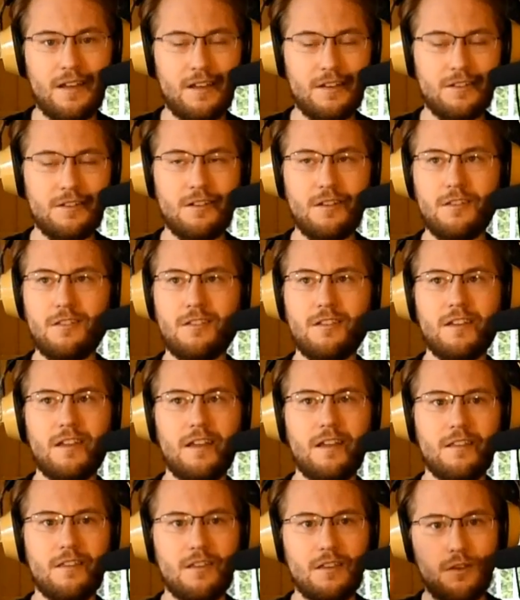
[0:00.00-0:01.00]
just
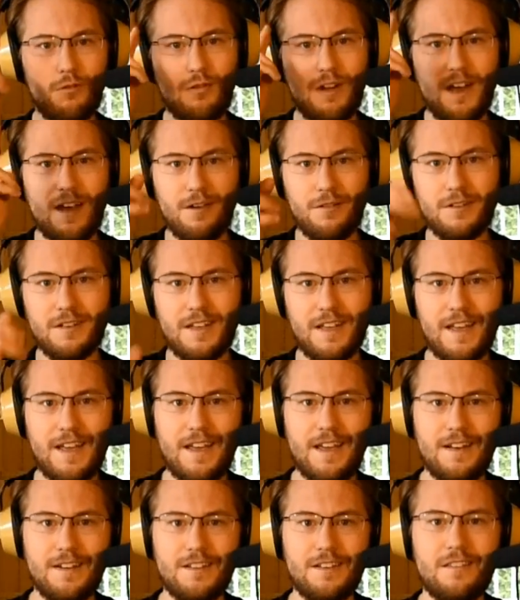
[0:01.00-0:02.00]
see you around,
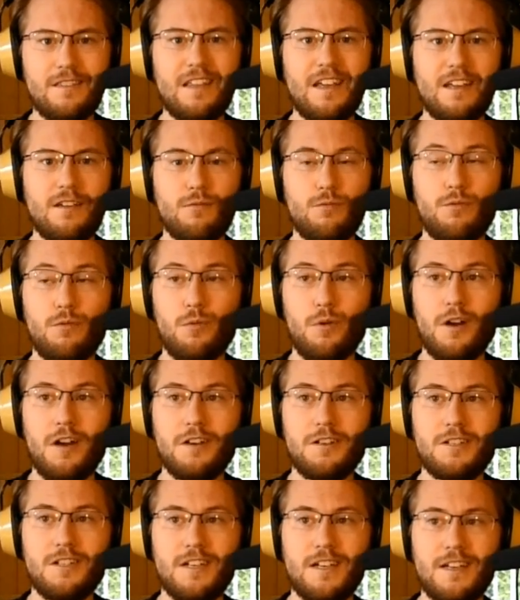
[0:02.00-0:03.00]
and thank you for
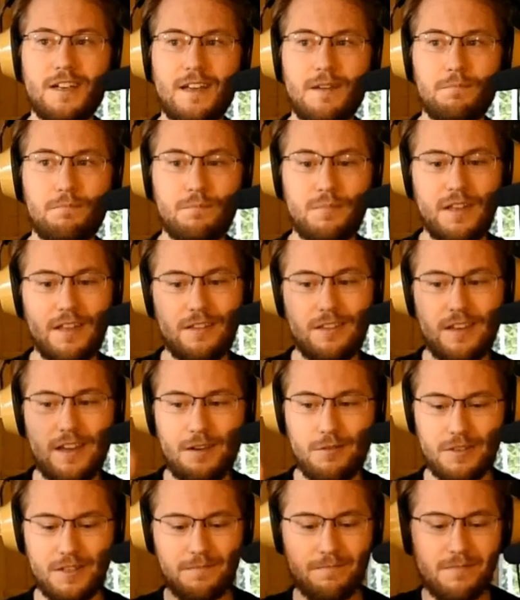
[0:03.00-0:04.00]
watching, and peace
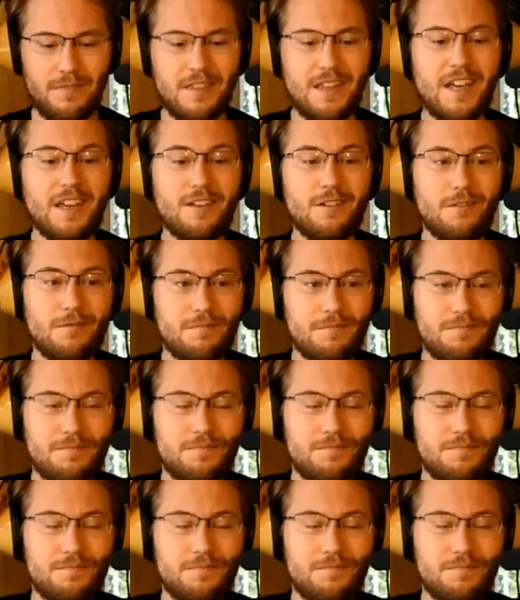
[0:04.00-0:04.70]
out. Thank you.